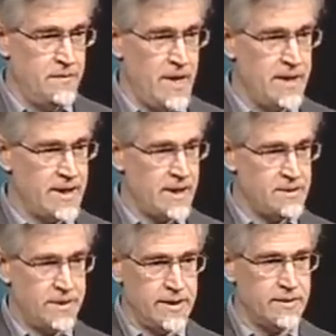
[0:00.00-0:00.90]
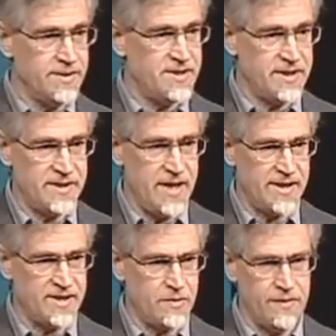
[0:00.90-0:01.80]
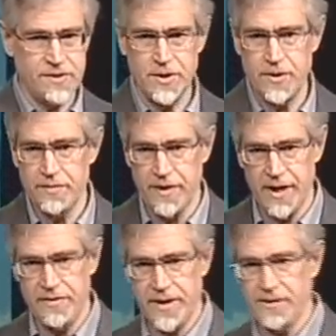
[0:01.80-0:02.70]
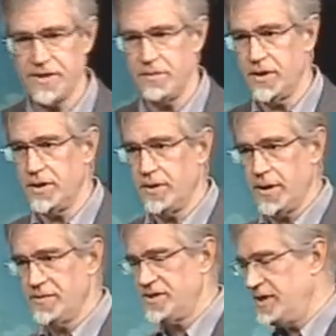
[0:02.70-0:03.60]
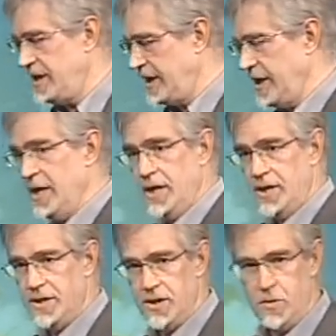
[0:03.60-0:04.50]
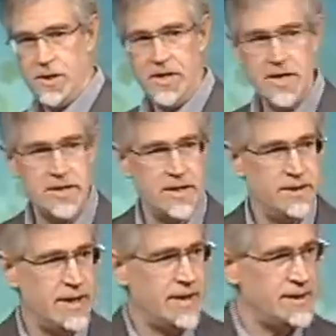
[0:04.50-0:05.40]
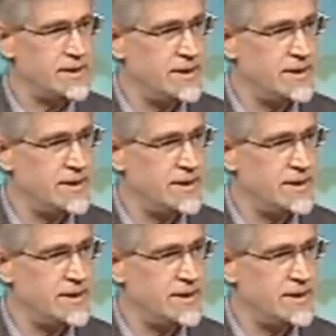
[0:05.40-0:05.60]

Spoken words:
and got clinical success with 2,000 to 5,000 milligrams a day. You know when he did that?